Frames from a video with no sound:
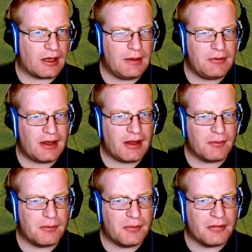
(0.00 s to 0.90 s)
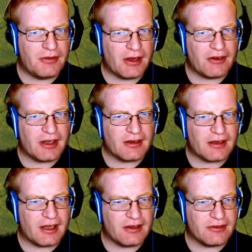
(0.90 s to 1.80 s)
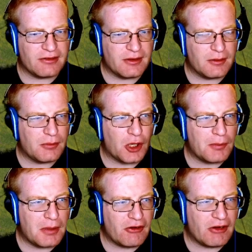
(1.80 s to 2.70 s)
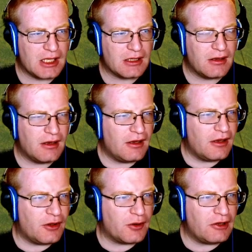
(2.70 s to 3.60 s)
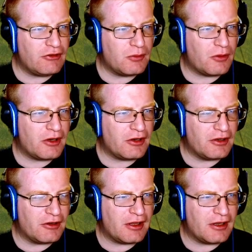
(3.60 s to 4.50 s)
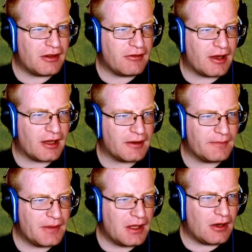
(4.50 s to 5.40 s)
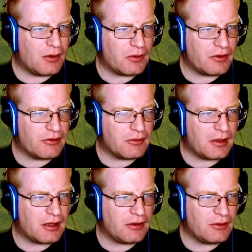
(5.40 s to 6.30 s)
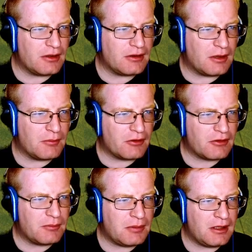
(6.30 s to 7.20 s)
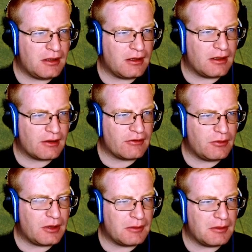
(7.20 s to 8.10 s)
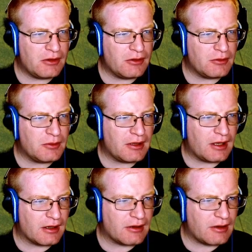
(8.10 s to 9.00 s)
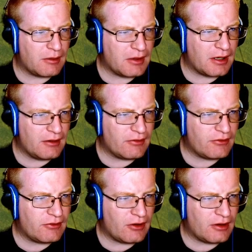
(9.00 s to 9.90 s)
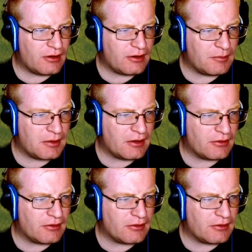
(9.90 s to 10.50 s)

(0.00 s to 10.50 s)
keep saying Bavarian, kind of. Barbarian. Locate your warrior near the end of the valley. A warrior is a melee unit and must be next to an enemy unit to attack. Okay, we kind of saw... Yeah, we kind of